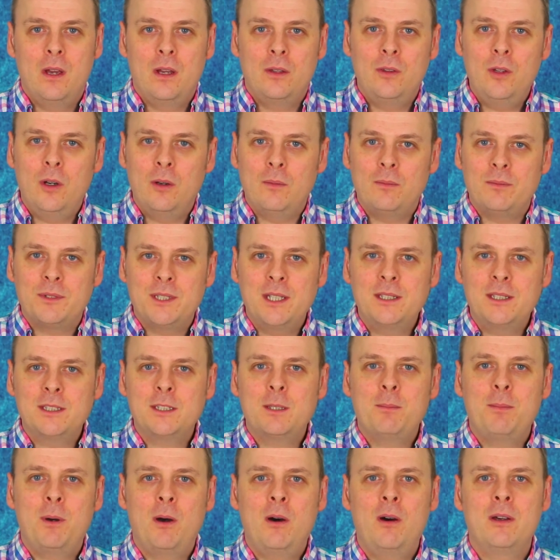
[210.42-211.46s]
Note, since the
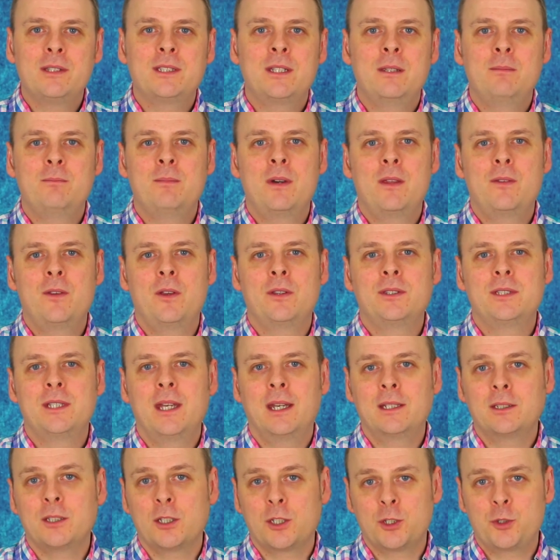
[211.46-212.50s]
parseInt method
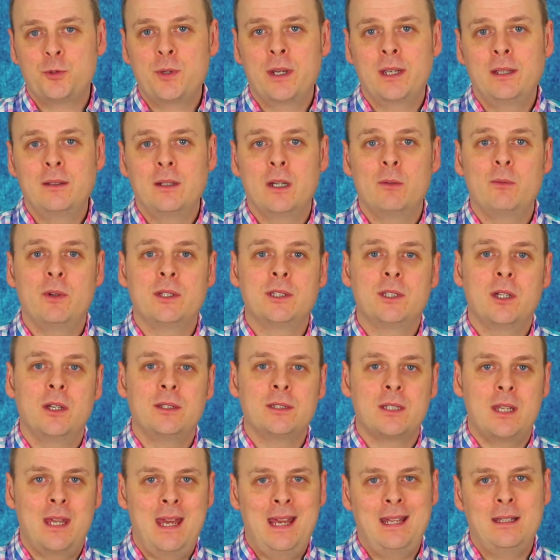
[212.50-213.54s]
takes a string and returns
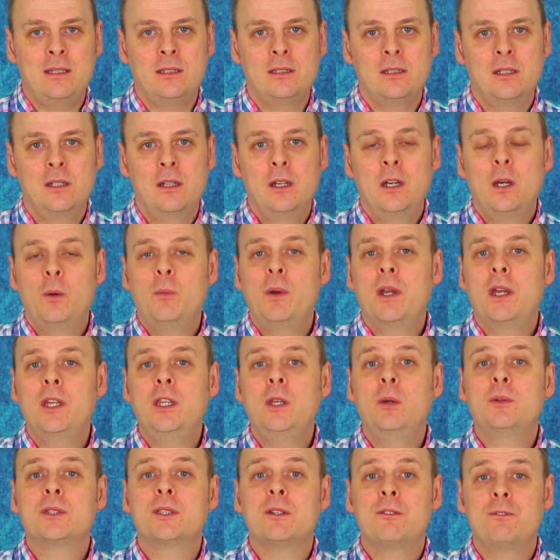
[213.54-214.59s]
an int, we can
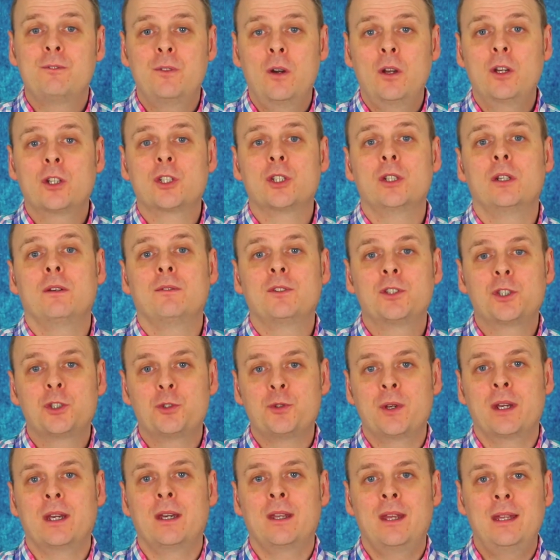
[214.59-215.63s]
use the function of
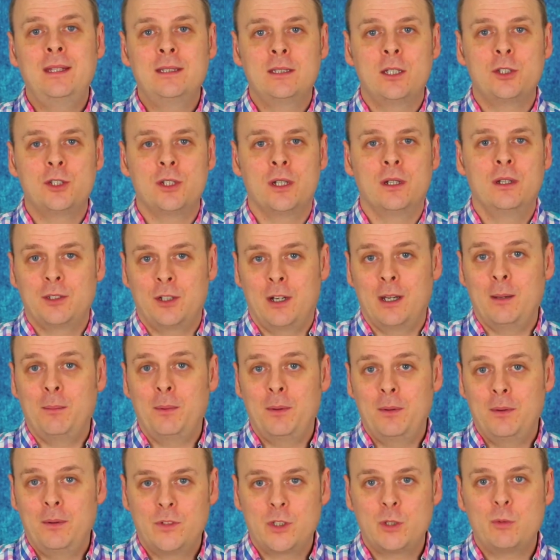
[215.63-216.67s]
string and integer type
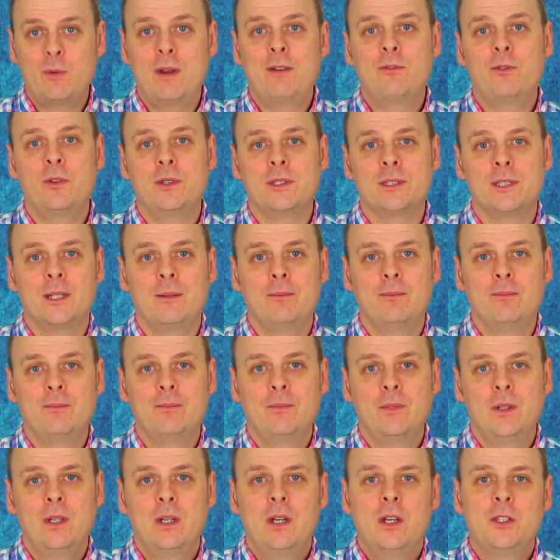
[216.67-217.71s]
to reference it,
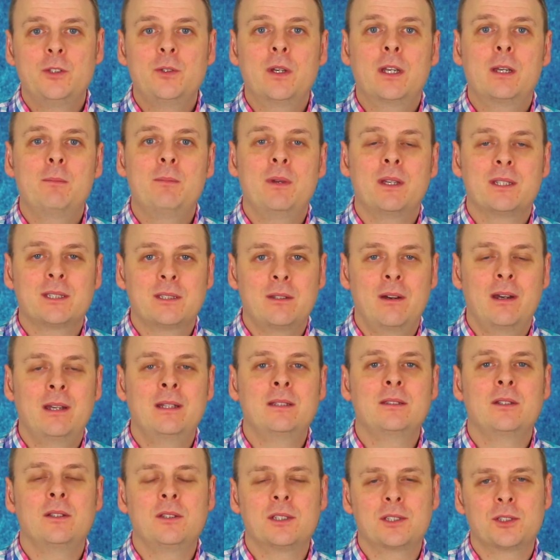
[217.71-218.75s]
so it can be
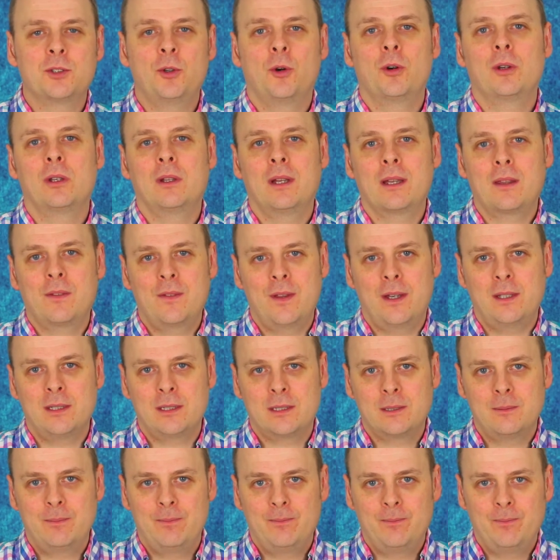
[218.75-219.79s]
assigned and stored like
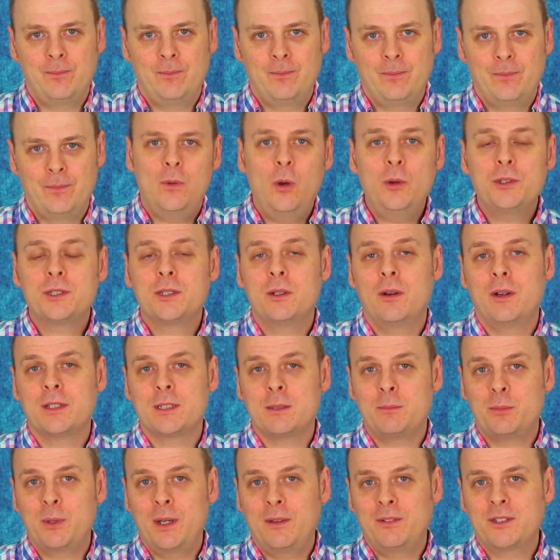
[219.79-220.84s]
this. Also, as a
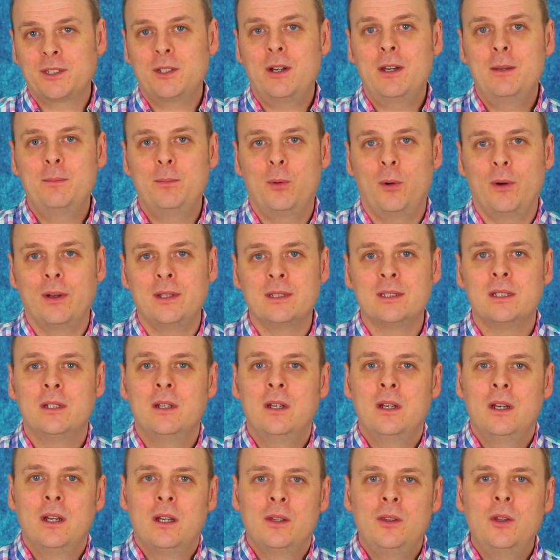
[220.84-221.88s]
brief side point,
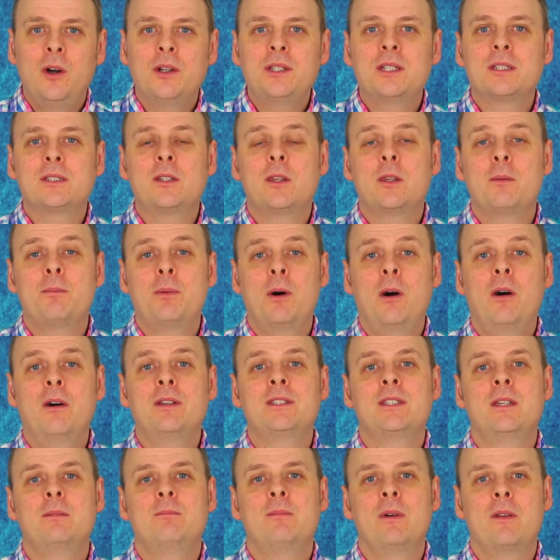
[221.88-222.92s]
notice that the
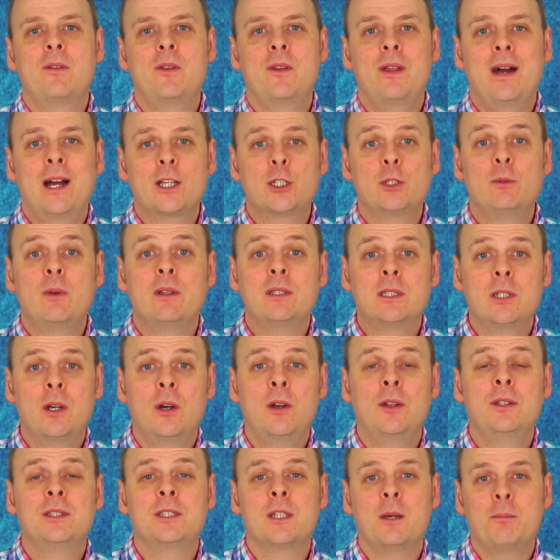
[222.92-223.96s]
parseInt method actually
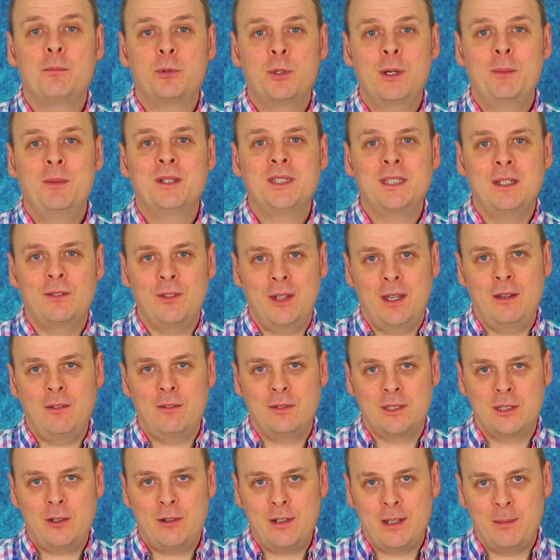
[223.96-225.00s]
returns a primitive int
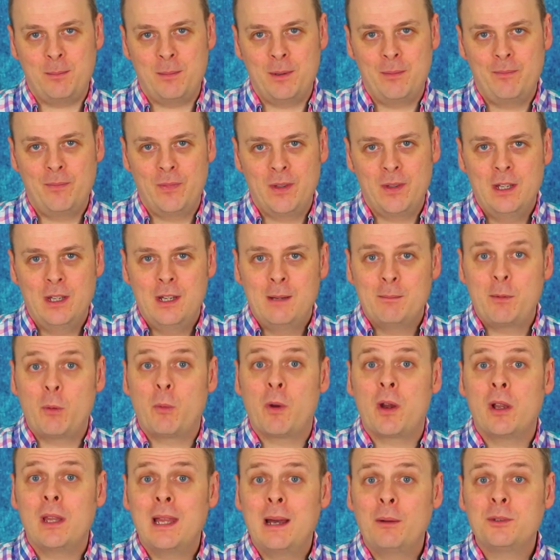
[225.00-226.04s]
type, but we're
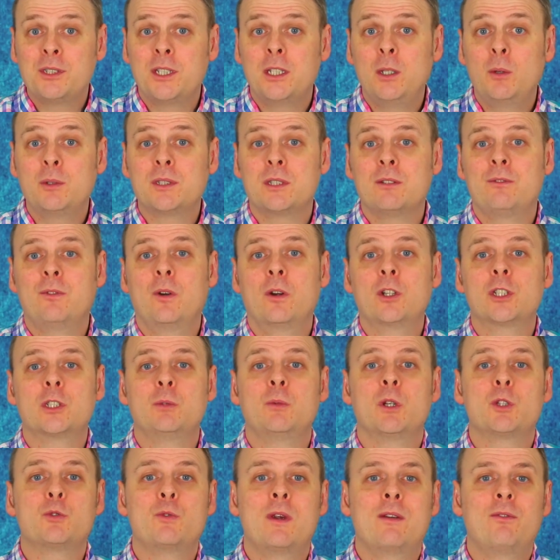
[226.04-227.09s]
allowed to use the function
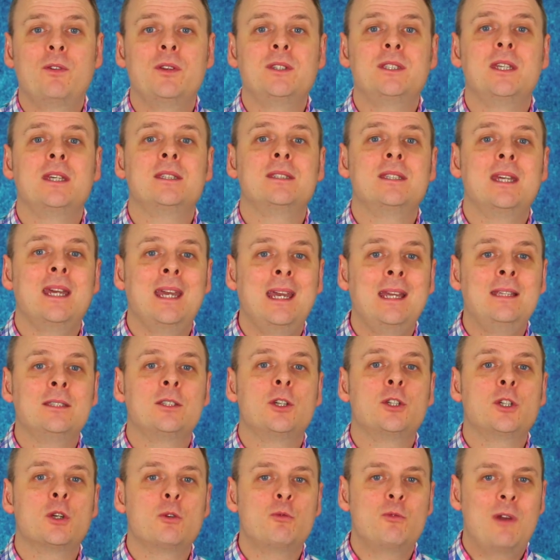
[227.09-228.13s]
which references the
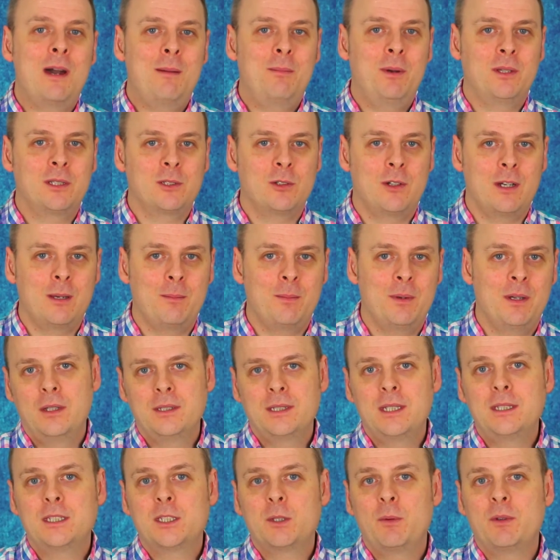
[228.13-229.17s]
integer wrapper type,
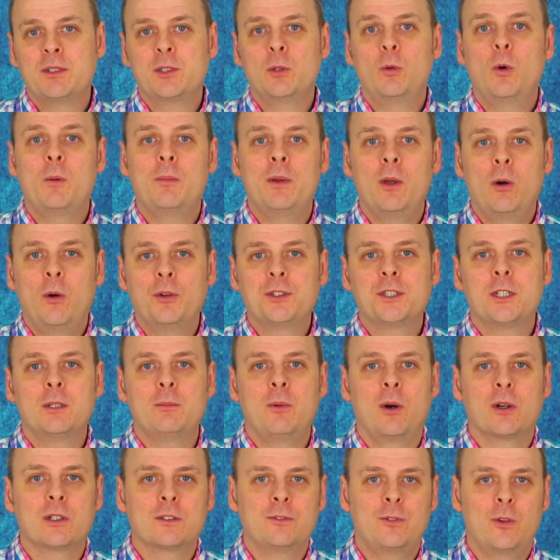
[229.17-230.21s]
since the result will be
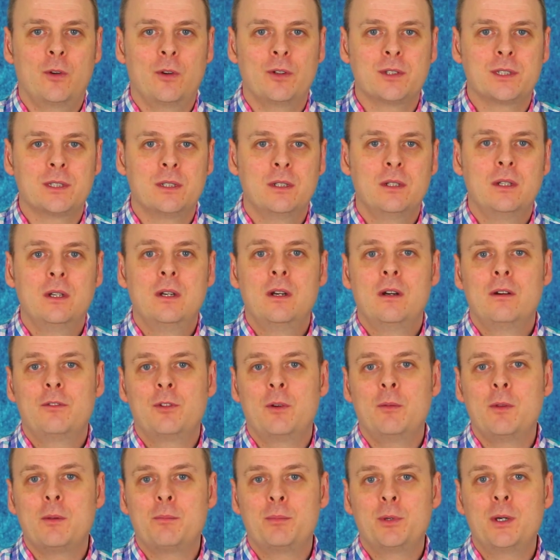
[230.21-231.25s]
autoboxed for us
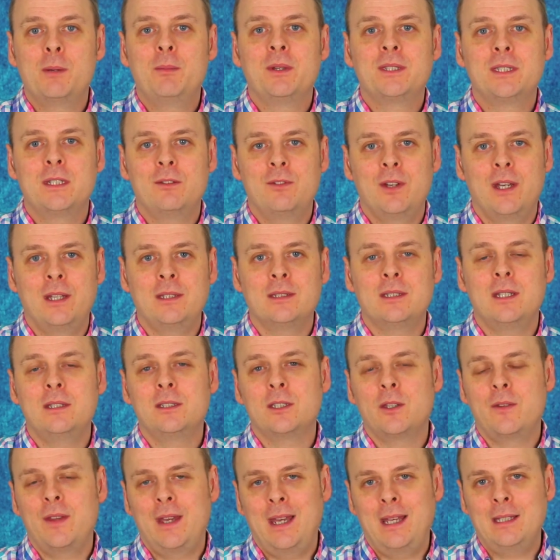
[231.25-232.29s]
from the primitive int
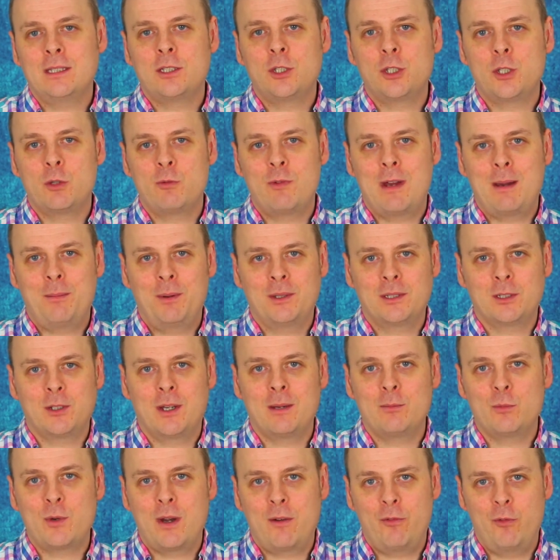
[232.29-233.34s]
into the integer wrapper
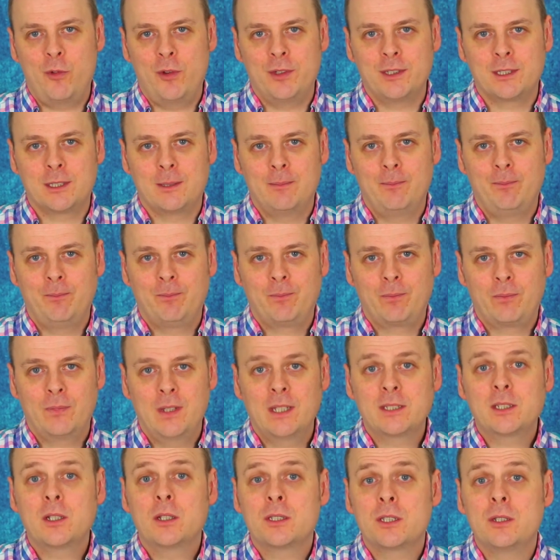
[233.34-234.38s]
type reference.
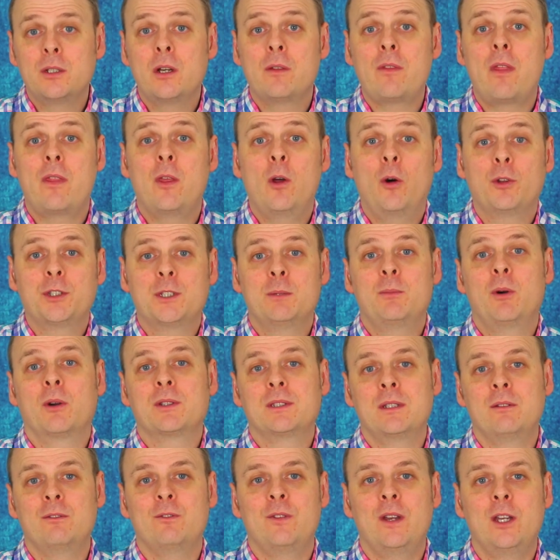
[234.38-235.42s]
It's good to know that the
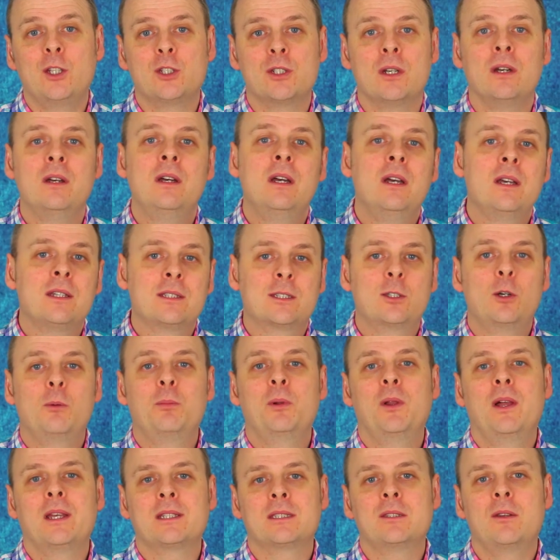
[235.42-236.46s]
autoboxing feature still
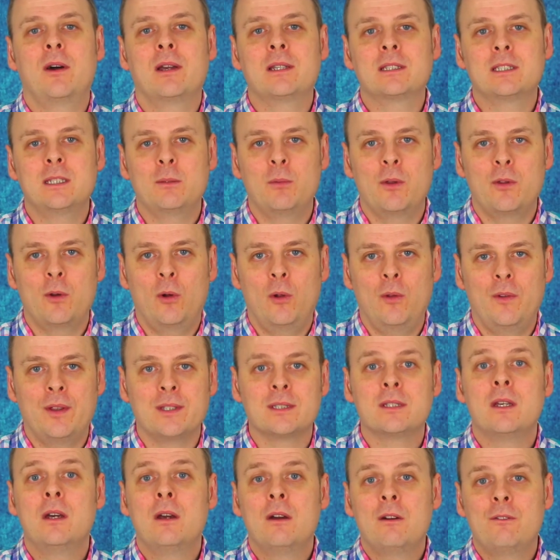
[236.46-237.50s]
plays nicely with all
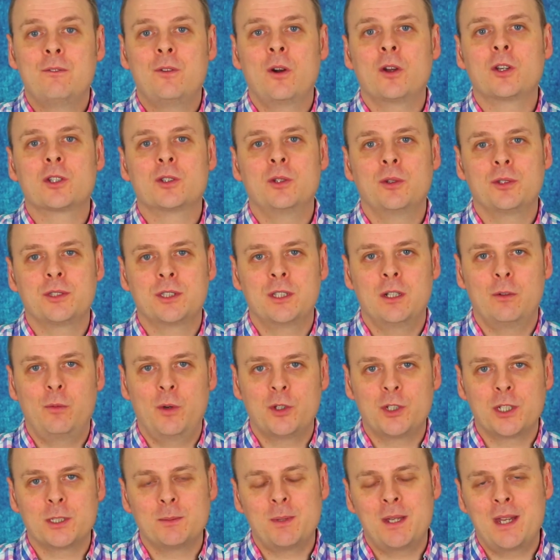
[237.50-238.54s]
this functional stuff
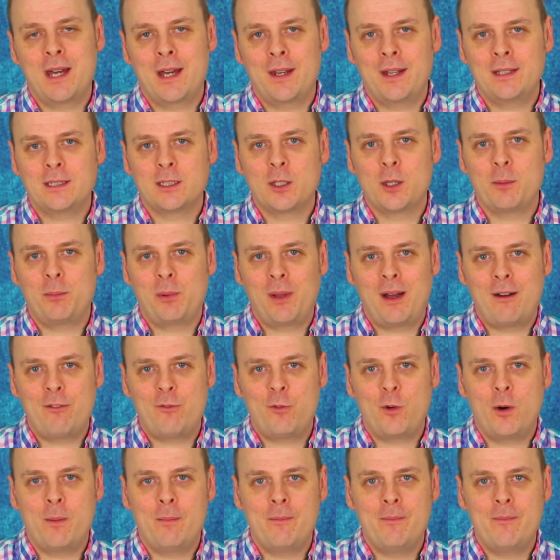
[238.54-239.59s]
which has been added to the
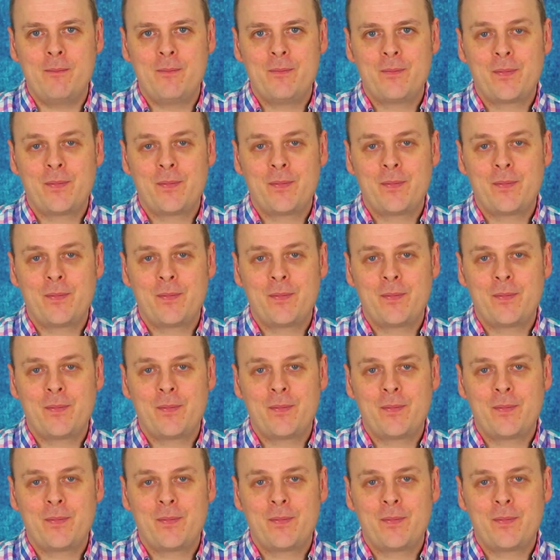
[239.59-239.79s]
platform.